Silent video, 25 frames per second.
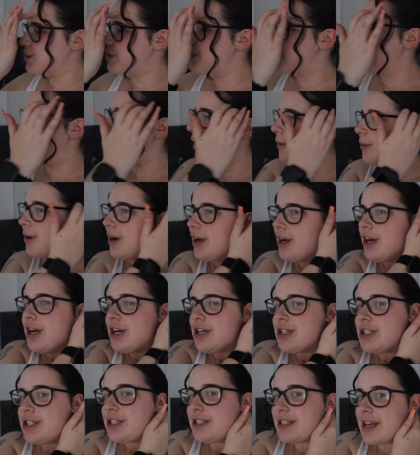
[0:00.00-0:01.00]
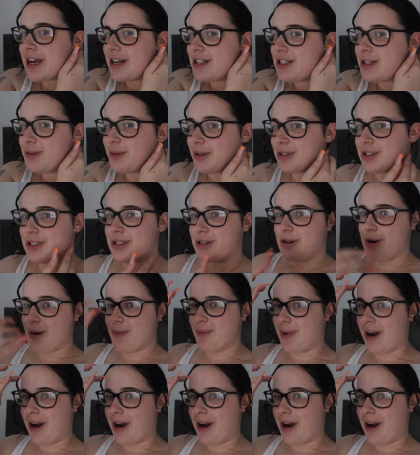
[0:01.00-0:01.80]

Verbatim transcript: so she said she wants to come